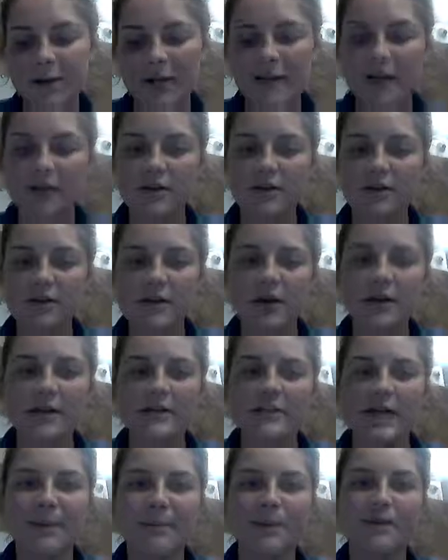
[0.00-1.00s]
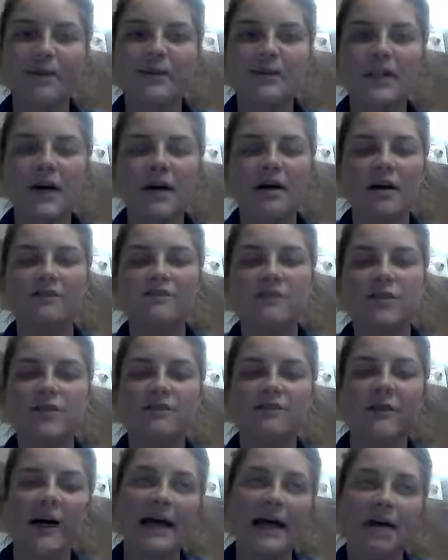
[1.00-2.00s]
Now, those are all examples of
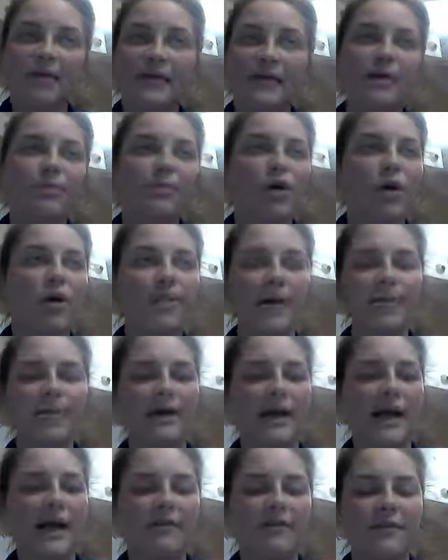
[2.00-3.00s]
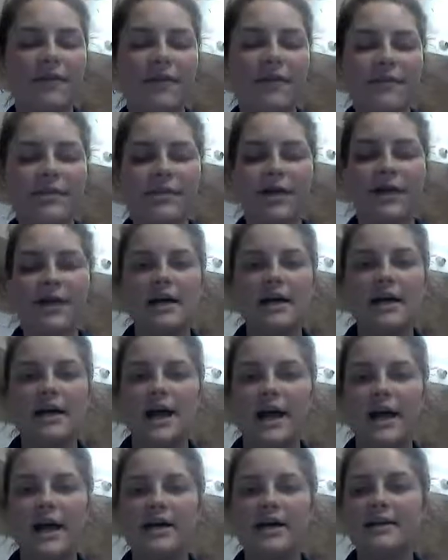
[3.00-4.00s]
just flat-out inappropriate behaviors,
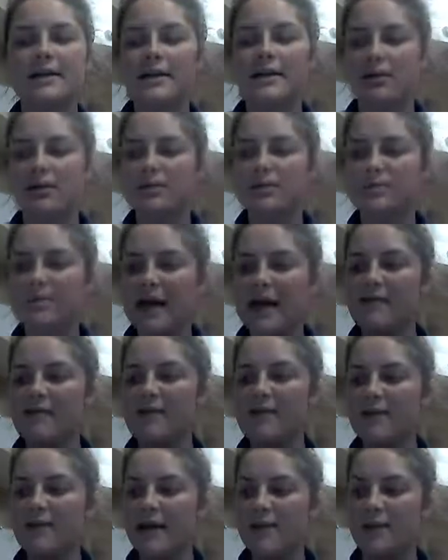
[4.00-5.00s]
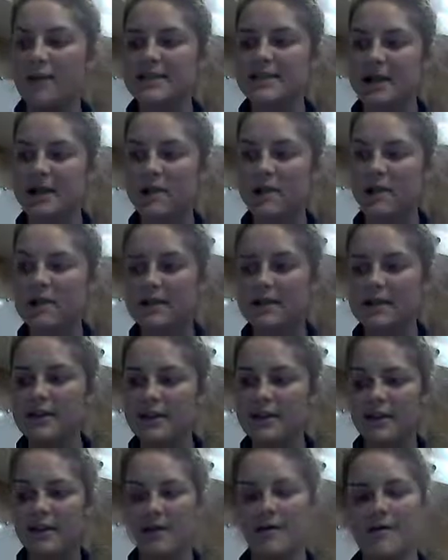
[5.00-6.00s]
and those behaviors can be dealt with
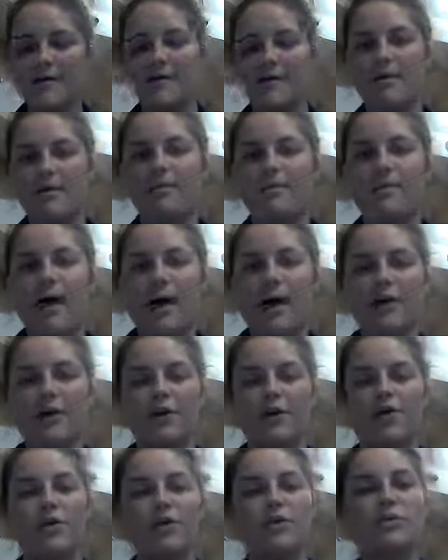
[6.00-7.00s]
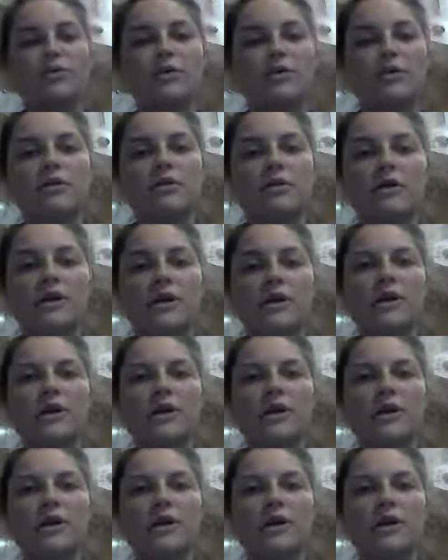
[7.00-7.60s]
by your normal